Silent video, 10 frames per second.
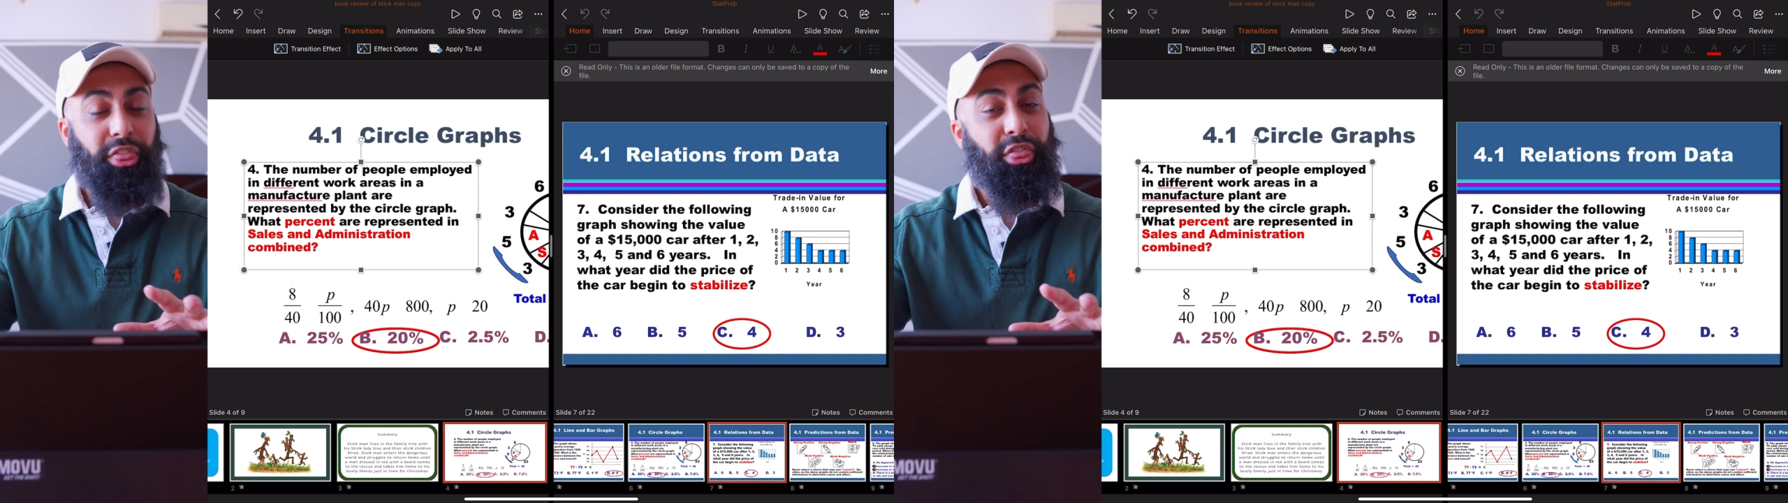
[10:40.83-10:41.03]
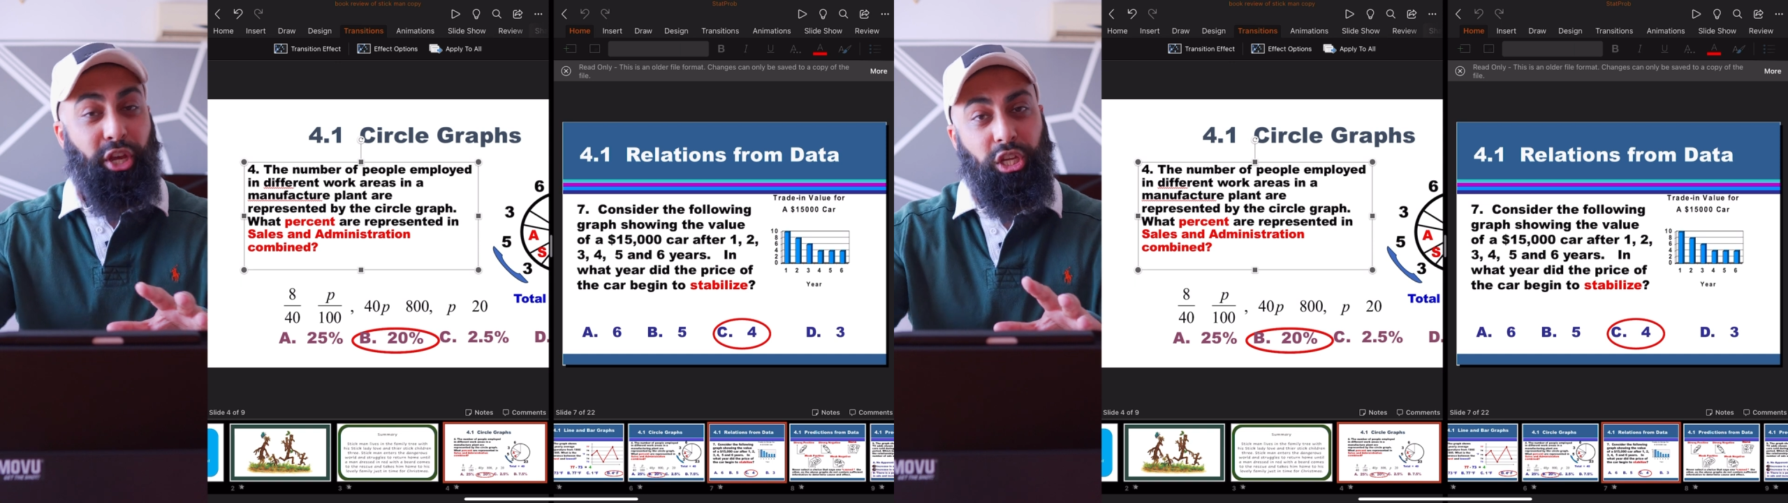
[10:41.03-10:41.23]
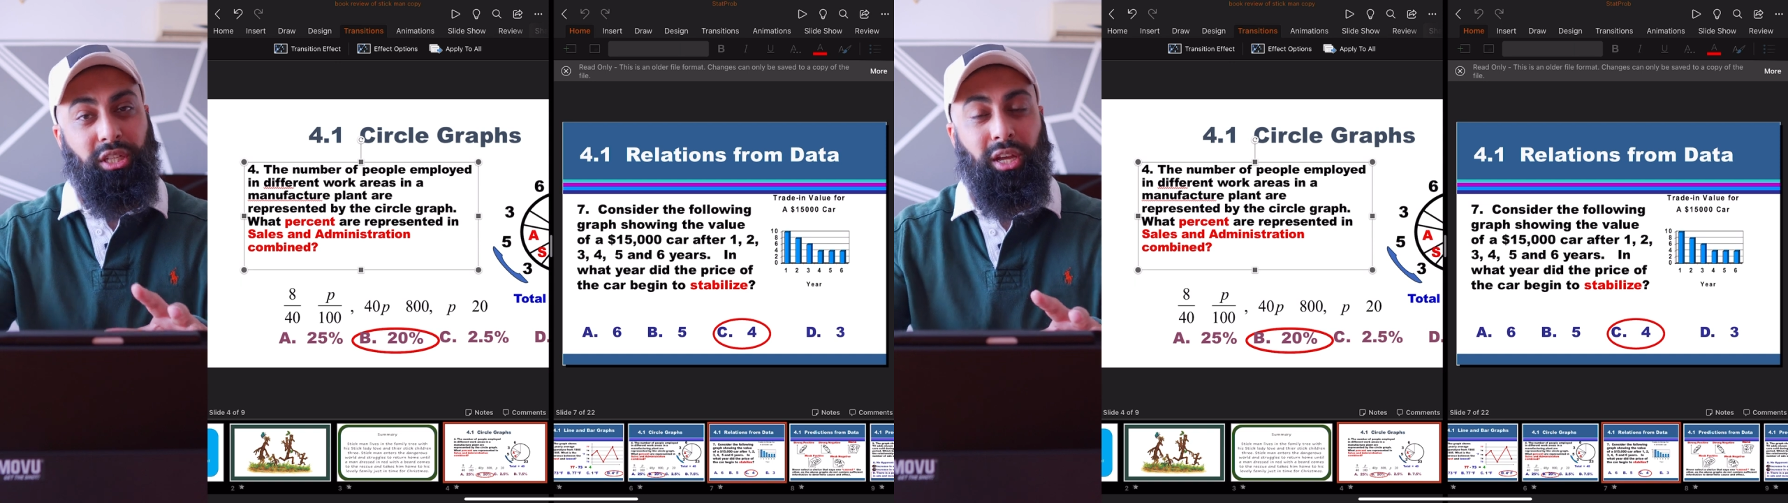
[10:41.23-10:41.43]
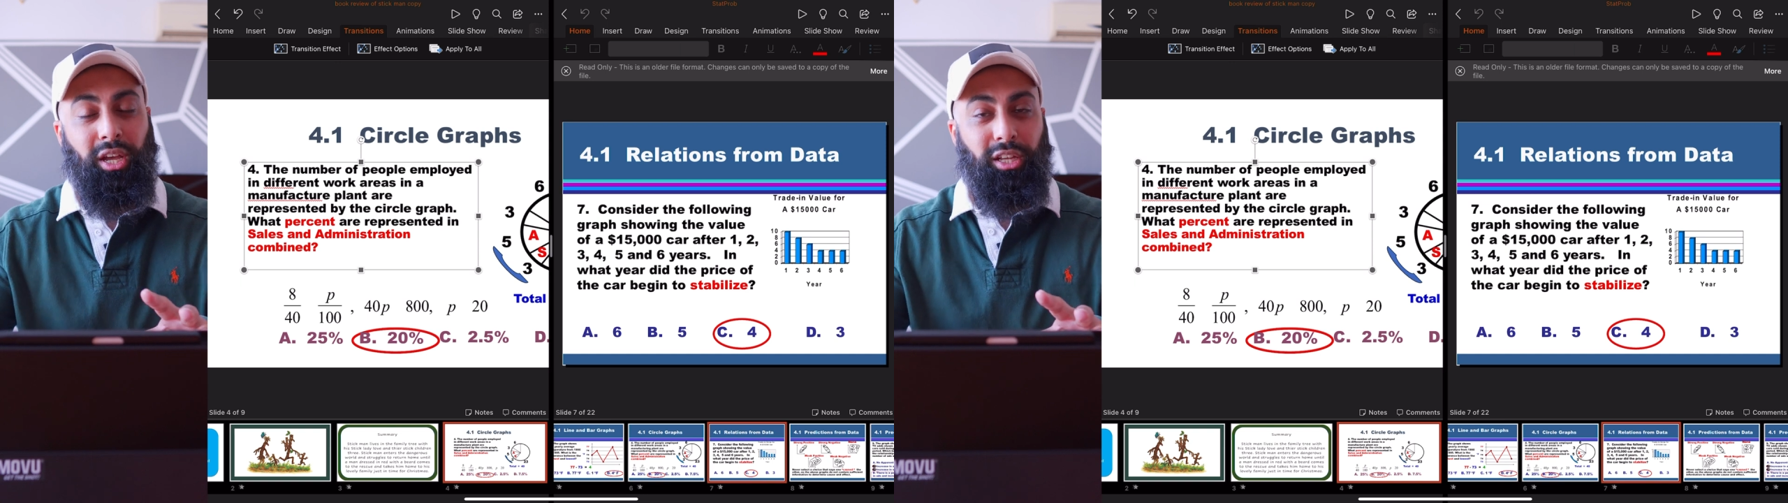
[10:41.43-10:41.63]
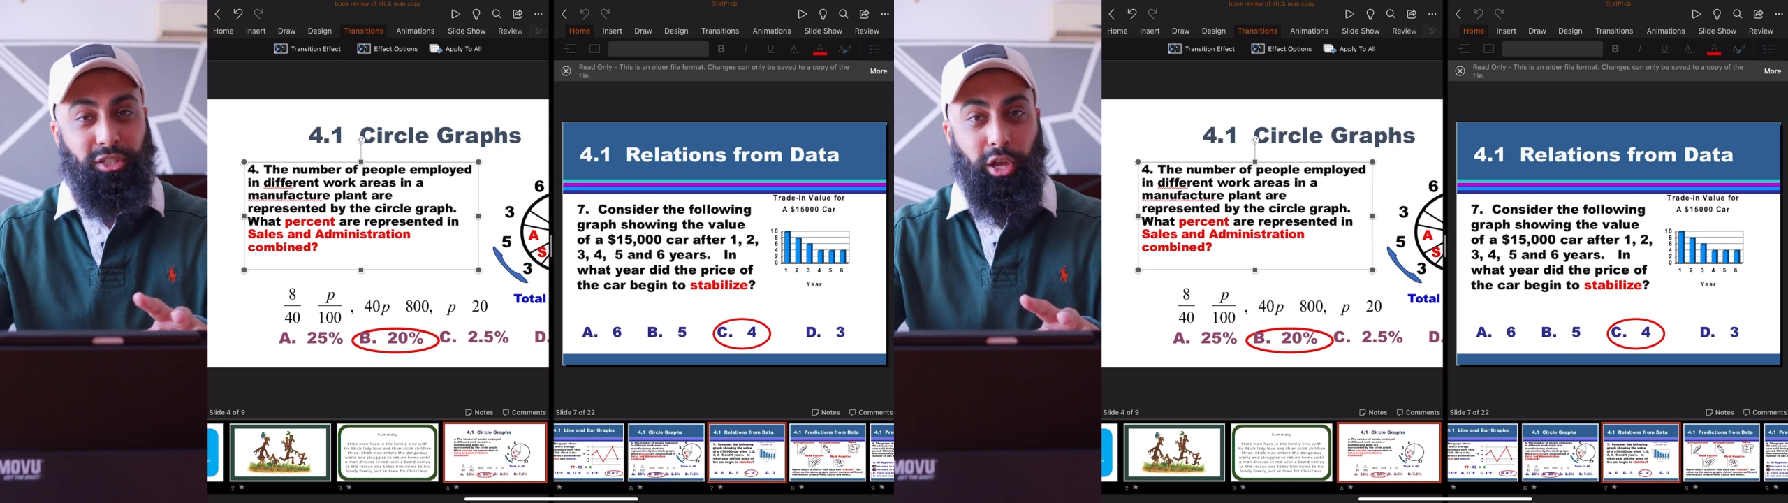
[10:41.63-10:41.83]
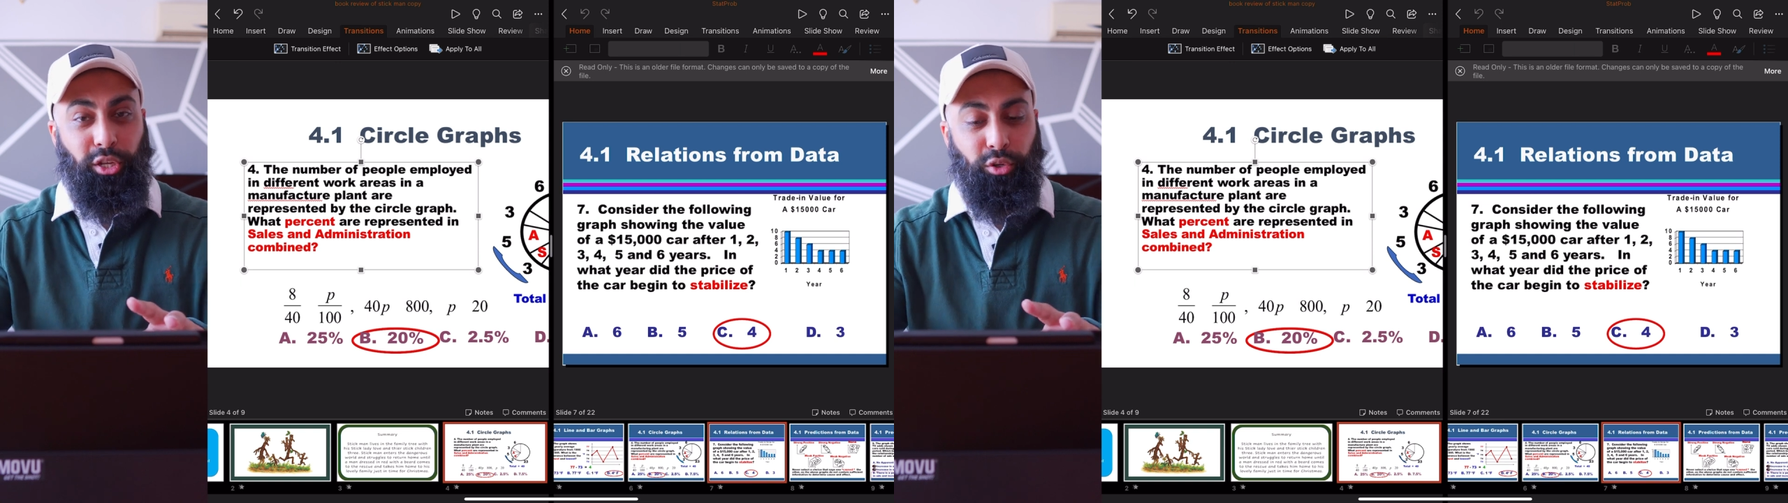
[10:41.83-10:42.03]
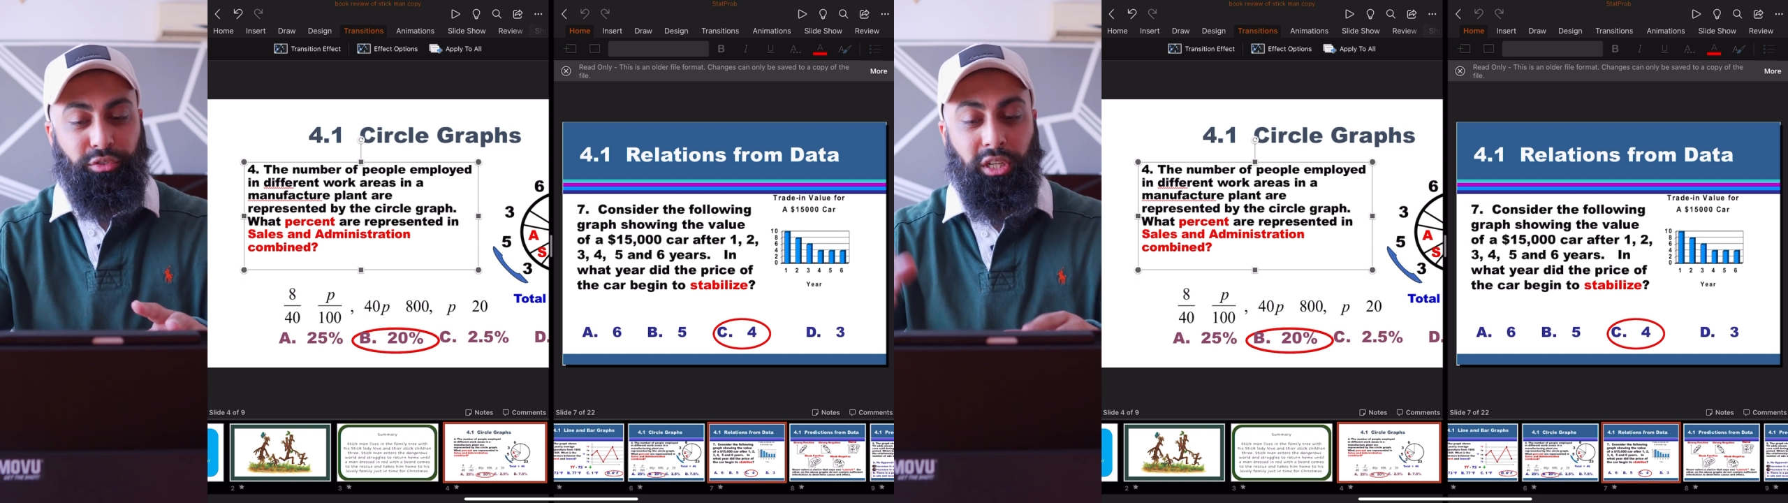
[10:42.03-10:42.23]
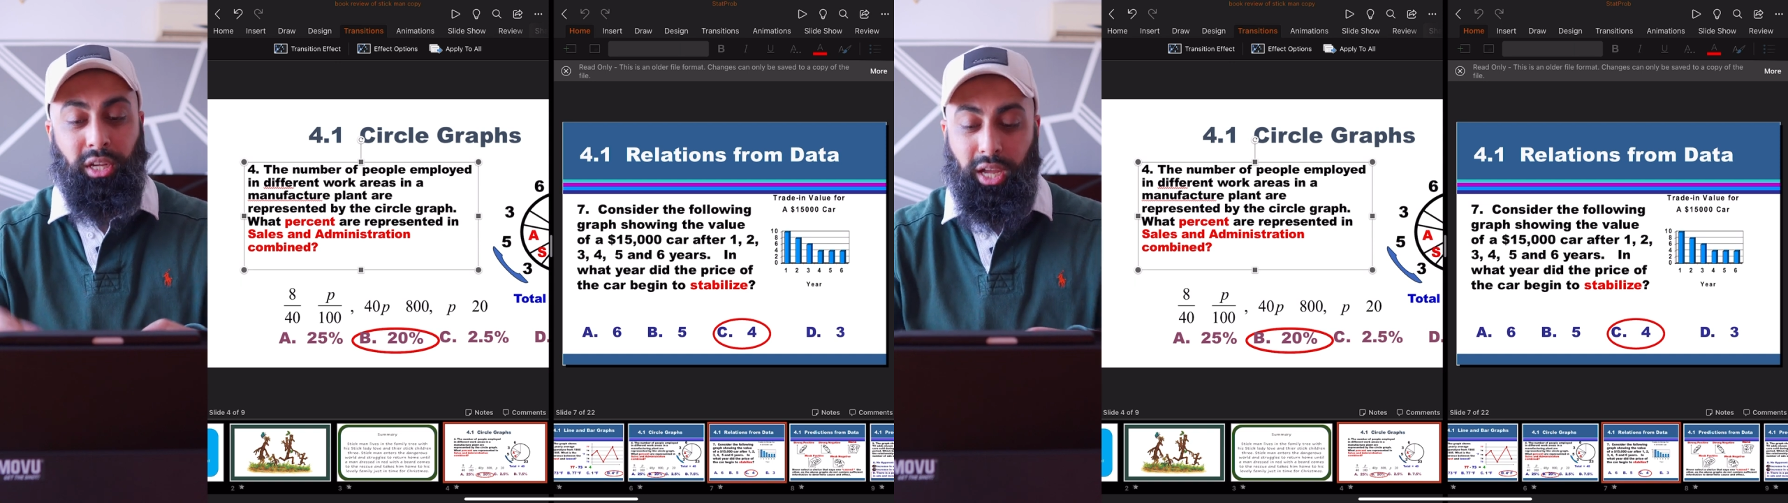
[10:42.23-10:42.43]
third slide over.